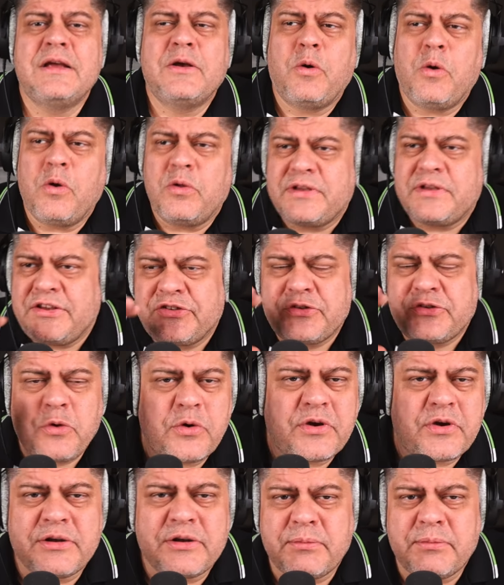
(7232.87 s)
all he's
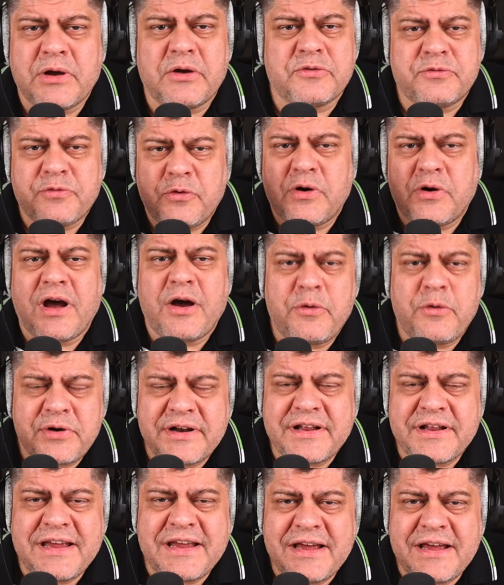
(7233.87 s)
talking about for hour
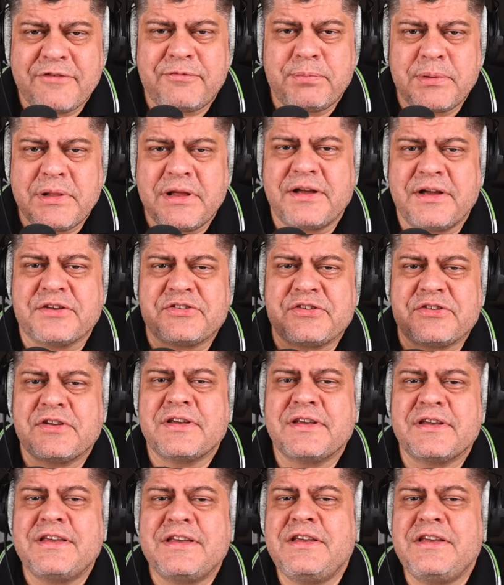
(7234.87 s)
and a half plus
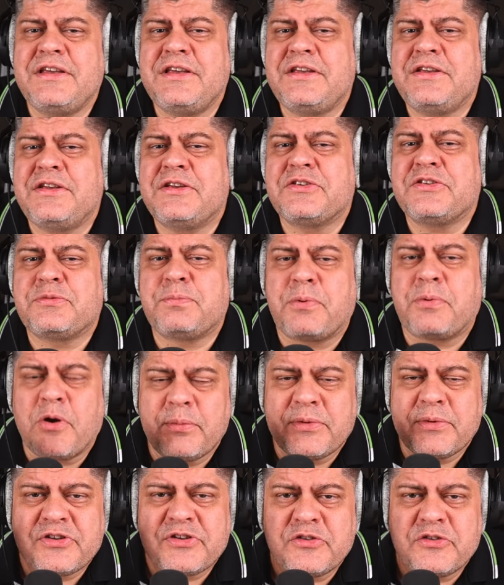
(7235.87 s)
he is
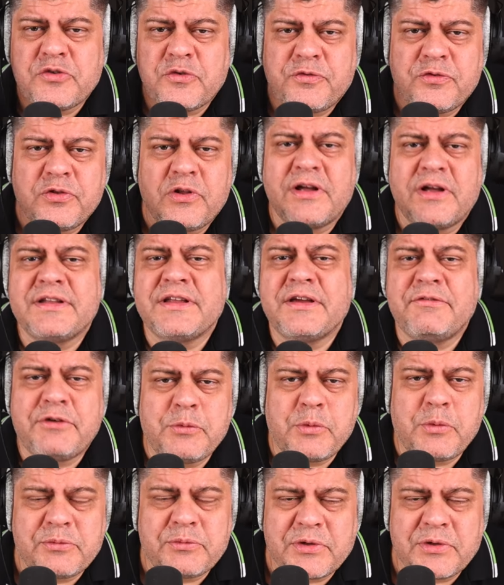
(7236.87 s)
promising to flood
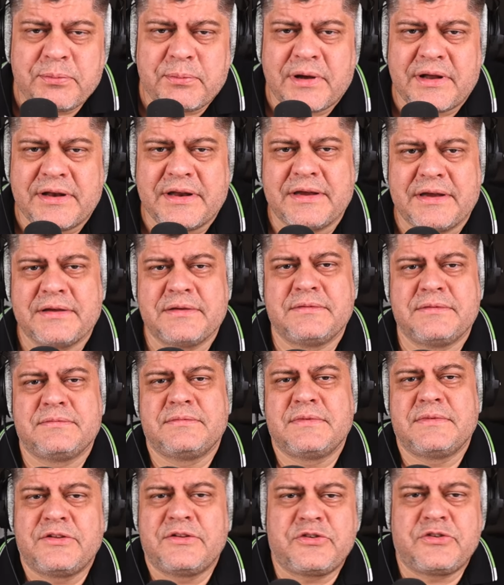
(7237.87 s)
everyone with money
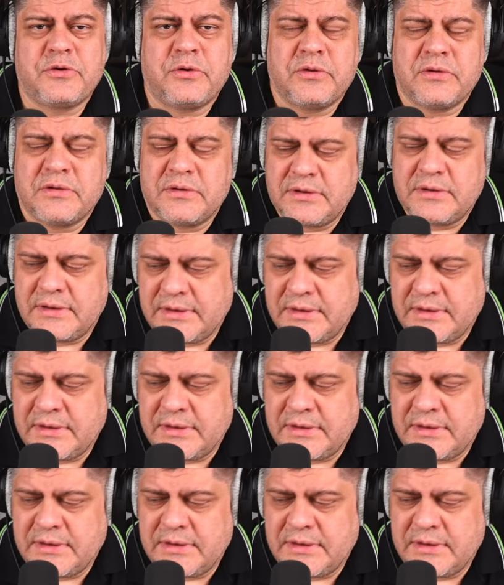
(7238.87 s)
that's all